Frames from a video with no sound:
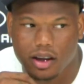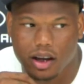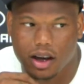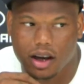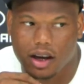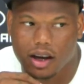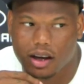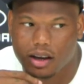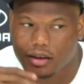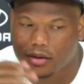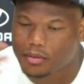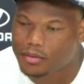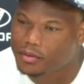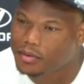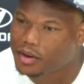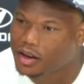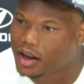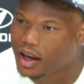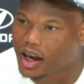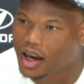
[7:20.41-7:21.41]
I got
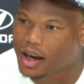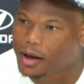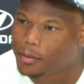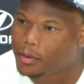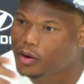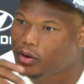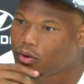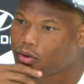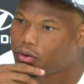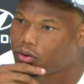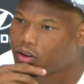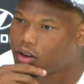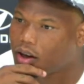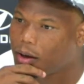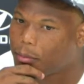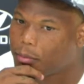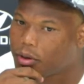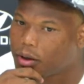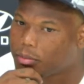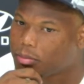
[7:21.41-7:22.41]
a game on
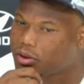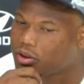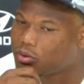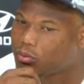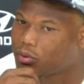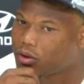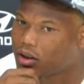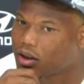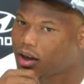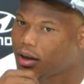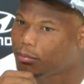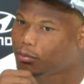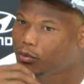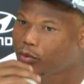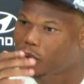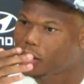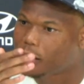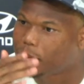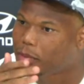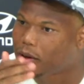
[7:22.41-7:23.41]
coming up this week. I'm
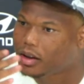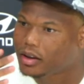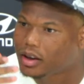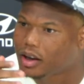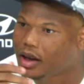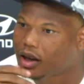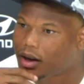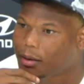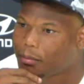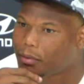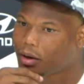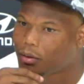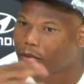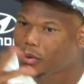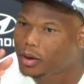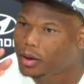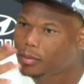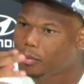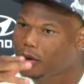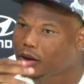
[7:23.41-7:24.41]
worried about that. I'm not
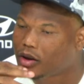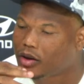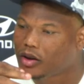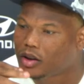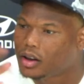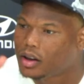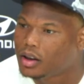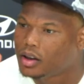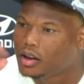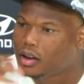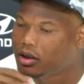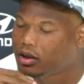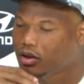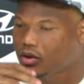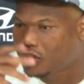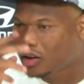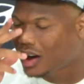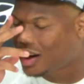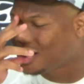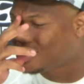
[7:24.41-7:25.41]
worried about
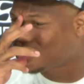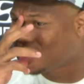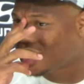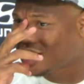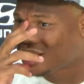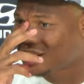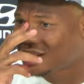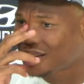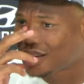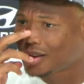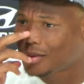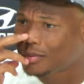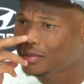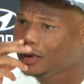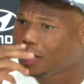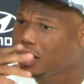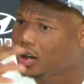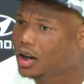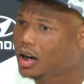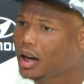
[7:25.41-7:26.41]
no contract or
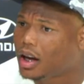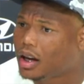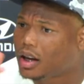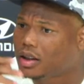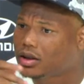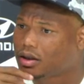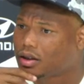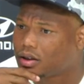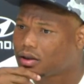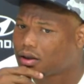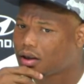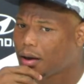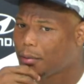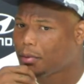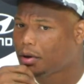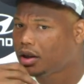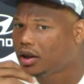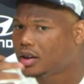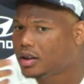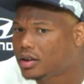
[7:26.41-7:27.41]
none of that because, I
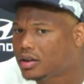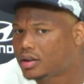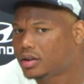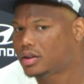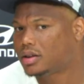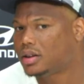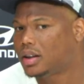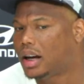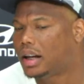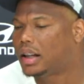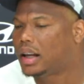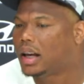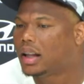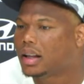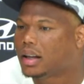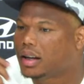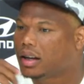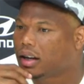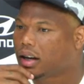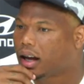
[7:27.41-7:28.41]
mean, at the end
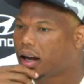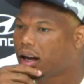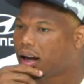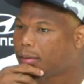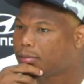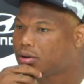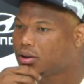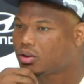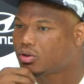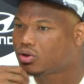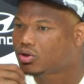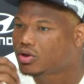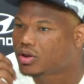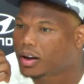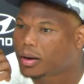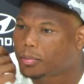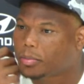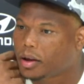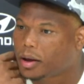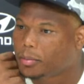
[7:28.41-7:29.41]
of the day, I'm still just
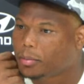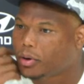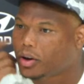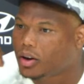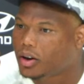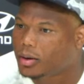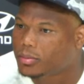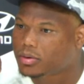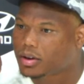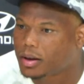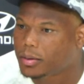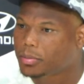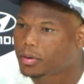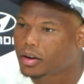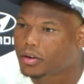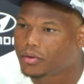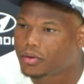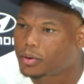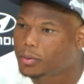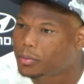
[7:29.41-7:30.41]
trying to play ball. I'm trying to
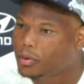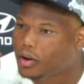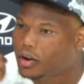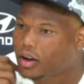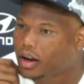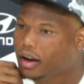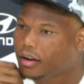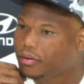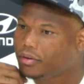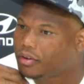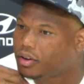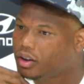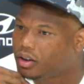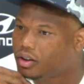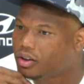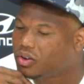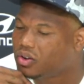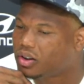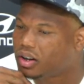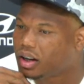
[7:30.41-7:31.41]
play football and have
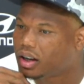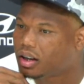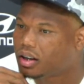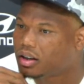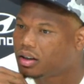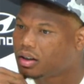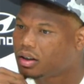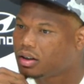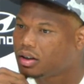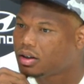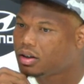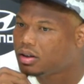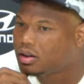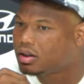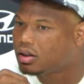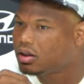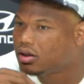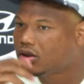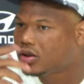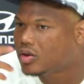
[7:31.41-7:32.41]
fun doing that.
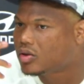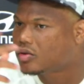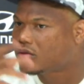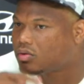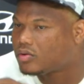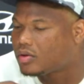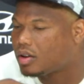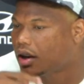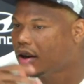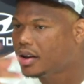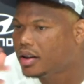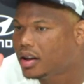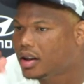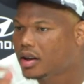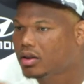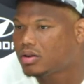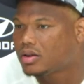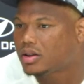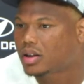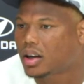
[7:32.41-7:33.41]
You know, everything
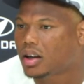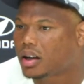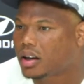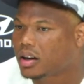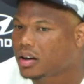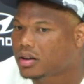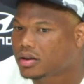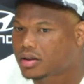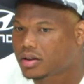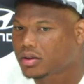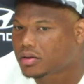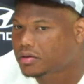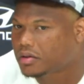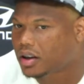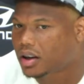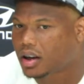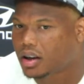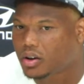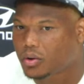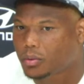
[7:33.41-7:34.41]
else will take care of itself. I
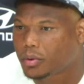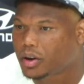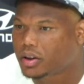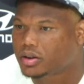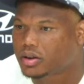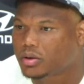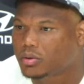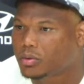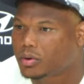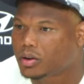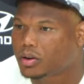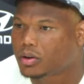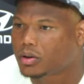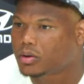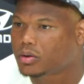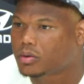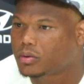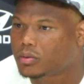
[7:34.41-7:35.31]
ain't got no worries in the world.